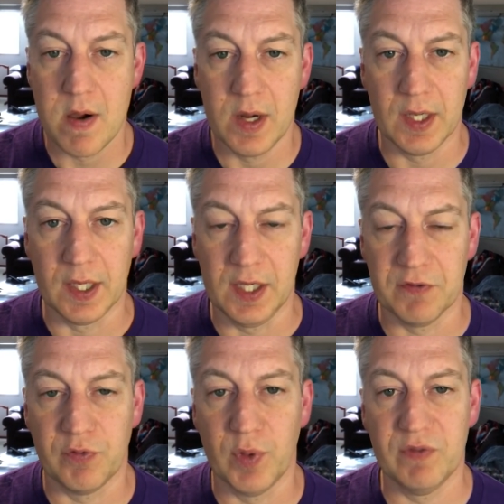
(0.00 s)

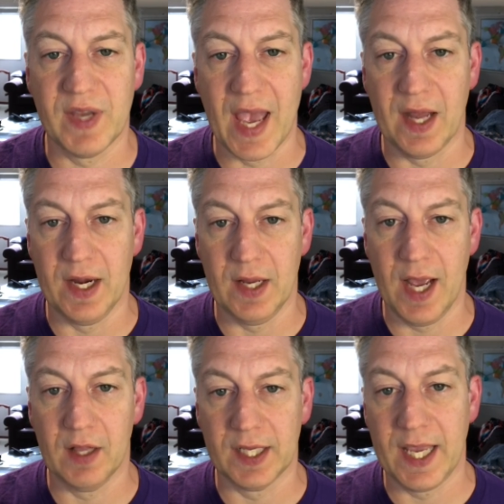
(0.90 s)
if we've got
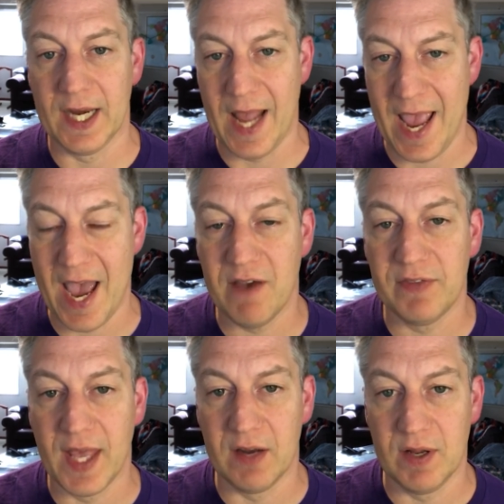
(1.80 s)
allocated half
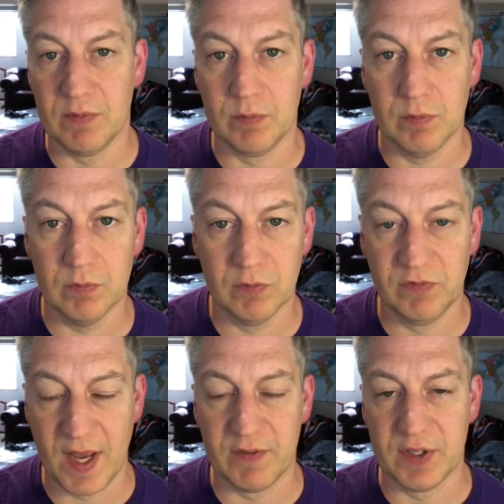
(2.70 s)
that
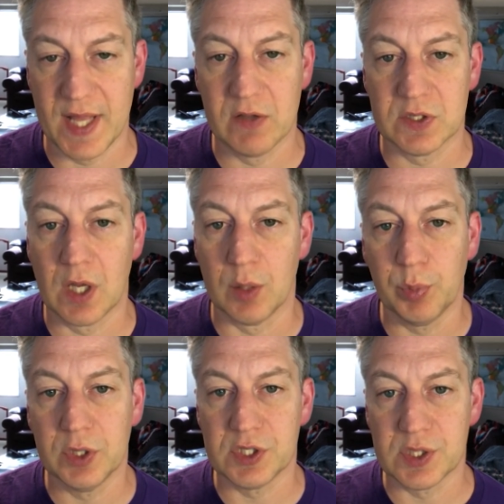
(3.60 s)
$500,000
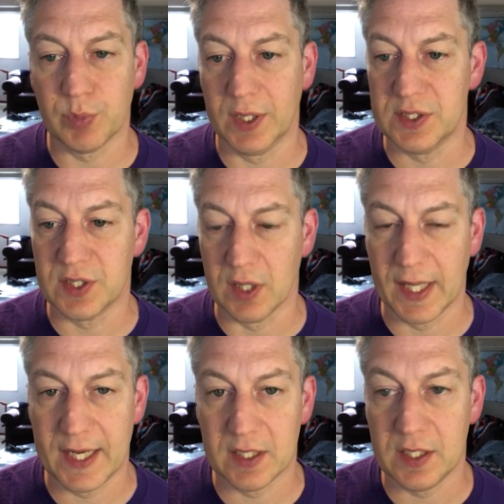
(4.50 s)
purchase price to the
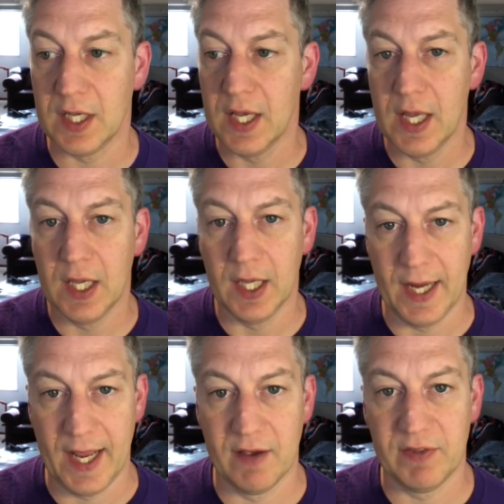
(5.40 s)
land and
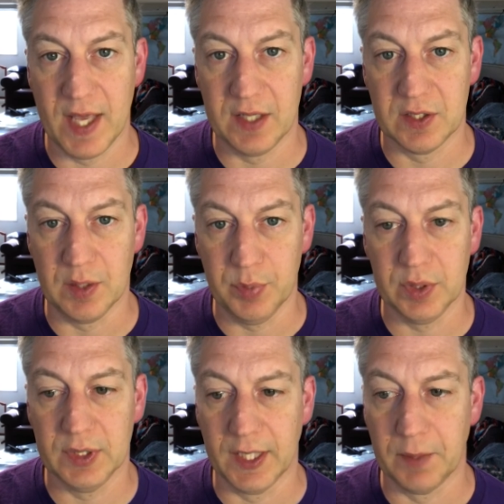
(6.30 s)
half that to the
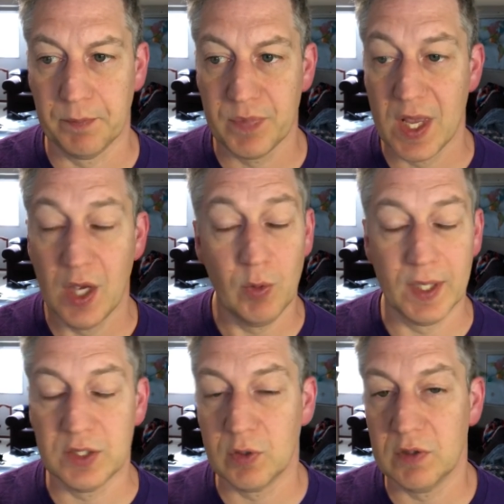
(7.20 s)
building, well,
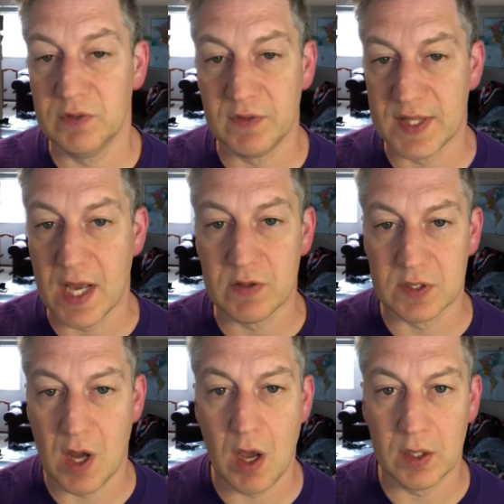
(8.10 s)
that
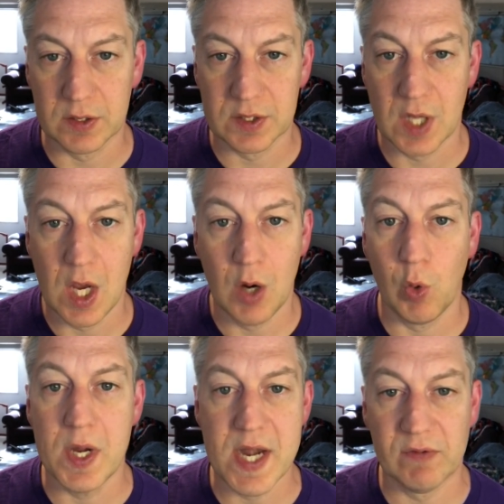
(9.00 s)
$250,000, we're
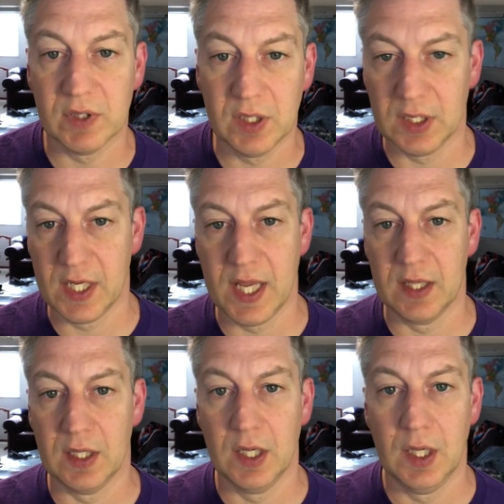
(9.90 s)
never going to get
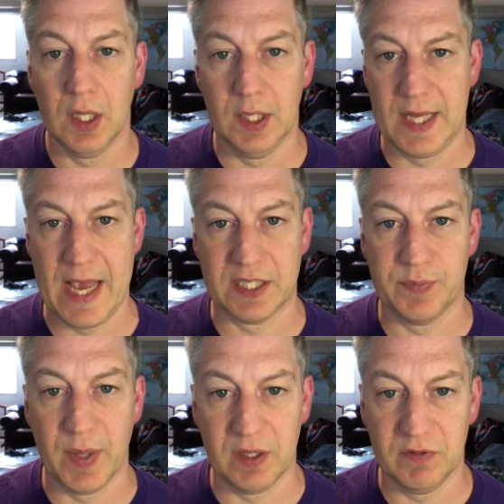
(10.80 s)
a tax
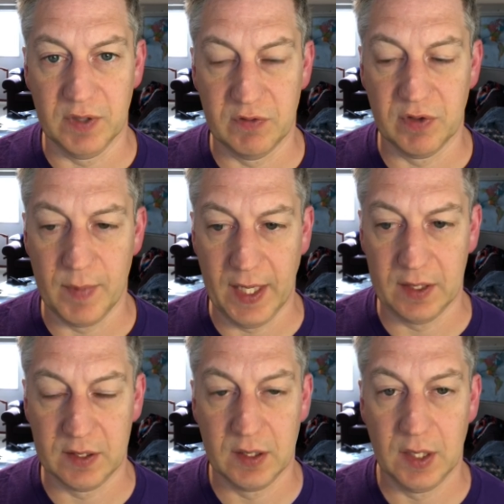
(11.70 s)
benefit from
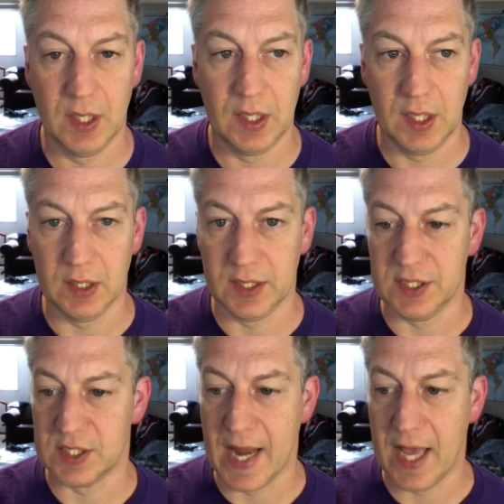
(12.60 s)
that, at
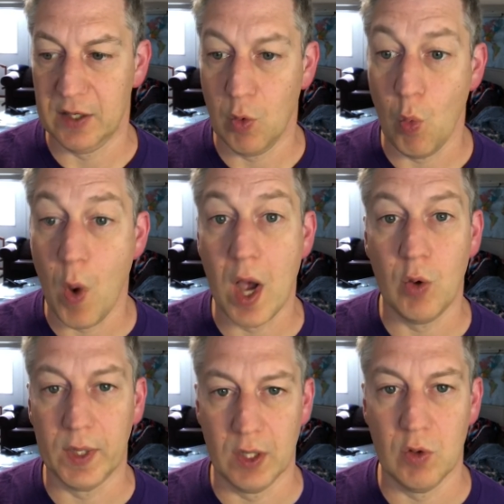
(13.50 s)
least not while
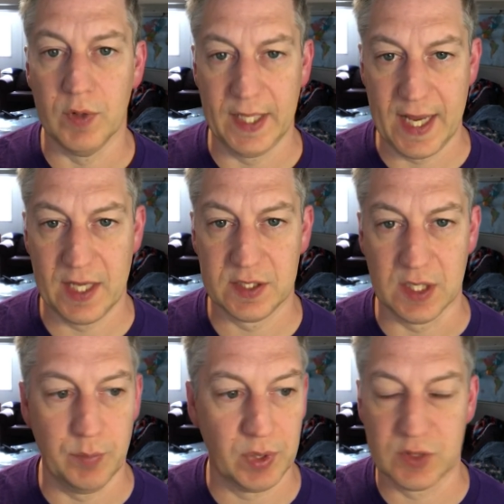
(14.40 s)
we own the asset,
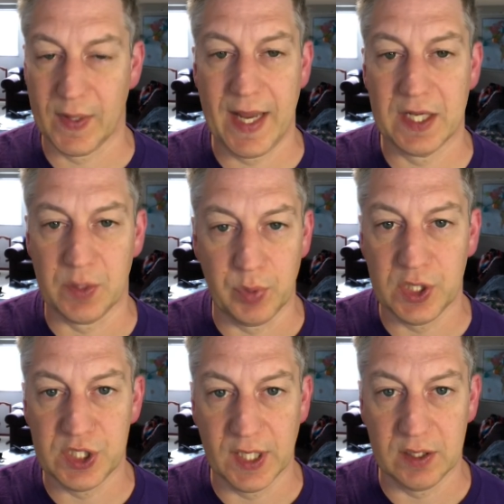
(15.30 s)
because we can't
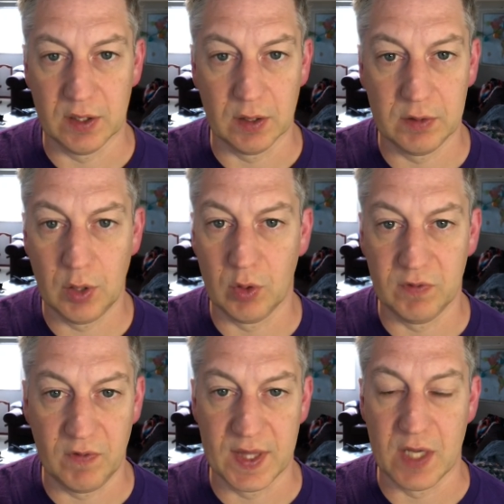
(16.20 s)
depreciate the
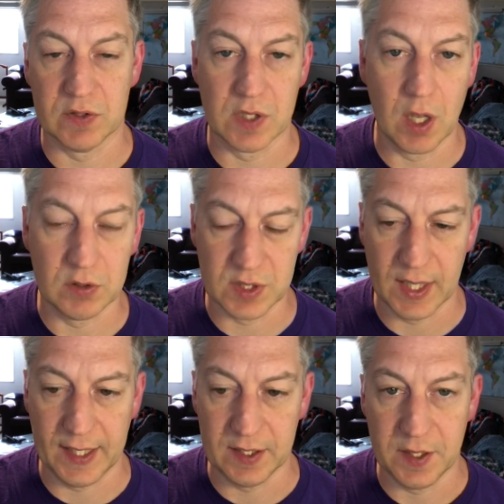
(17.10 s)
$250,000 of
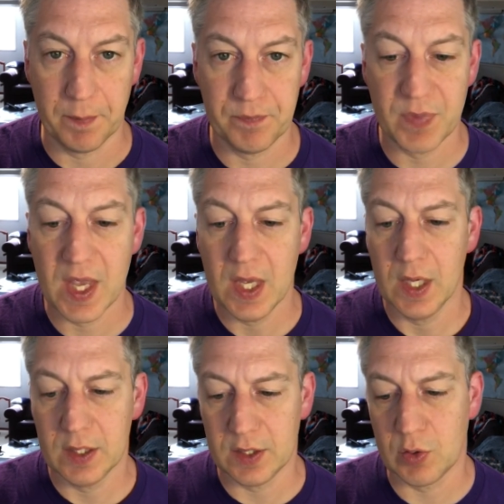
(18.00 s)
land.
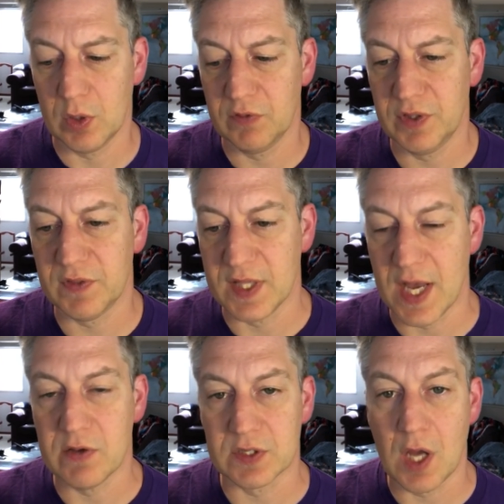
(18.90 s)
The
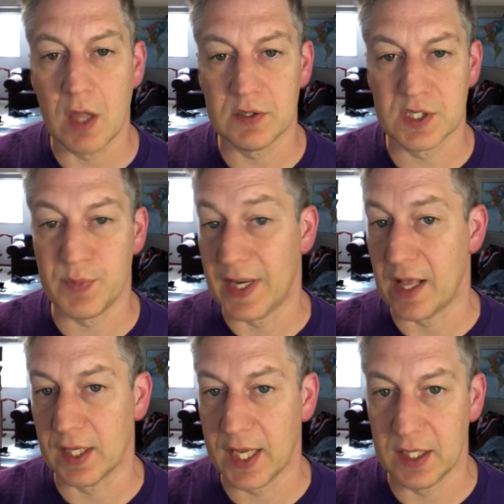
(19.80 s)
$250,000 has been
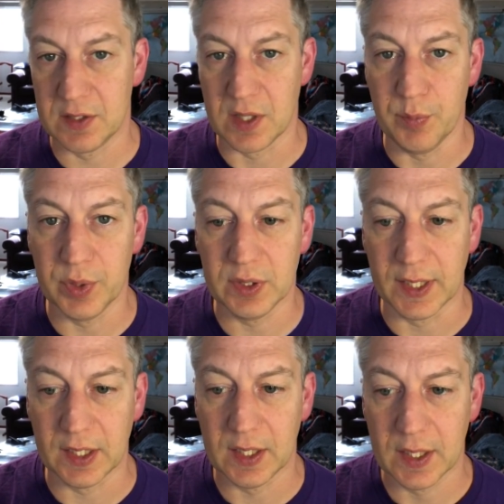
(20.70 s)
allocated to the
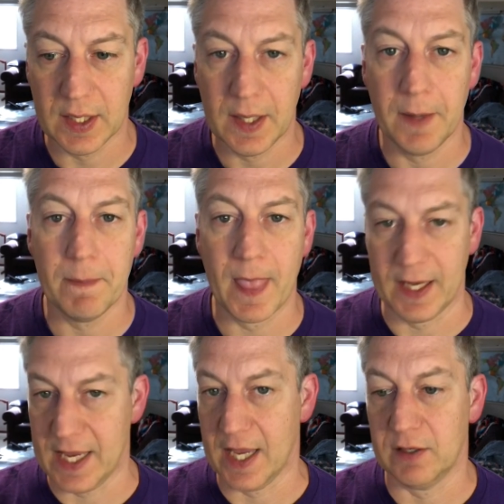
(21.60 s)
building,
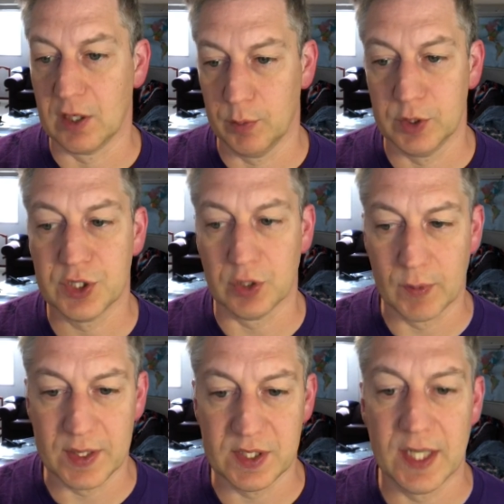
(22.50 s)
again, commercial,
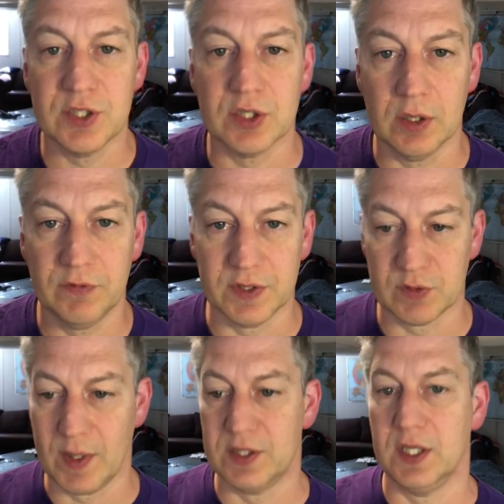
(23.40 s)
residential, if it's
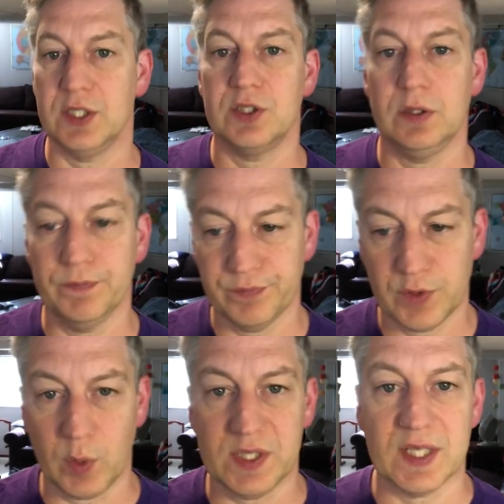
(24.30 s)
residential,
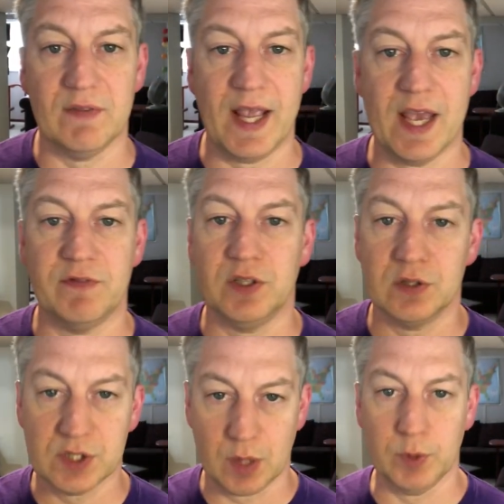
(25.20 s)
27 and a half
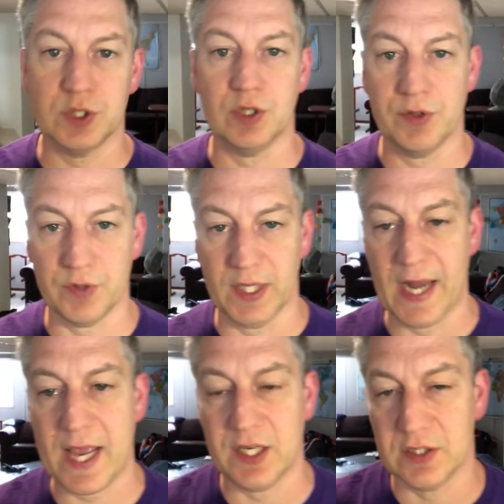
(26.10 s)
years, commercial,
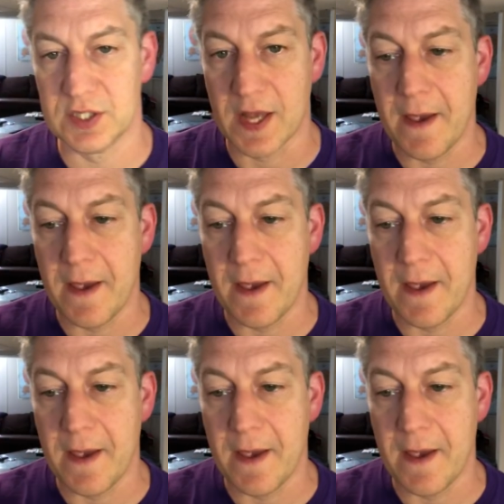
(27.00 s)
39 years,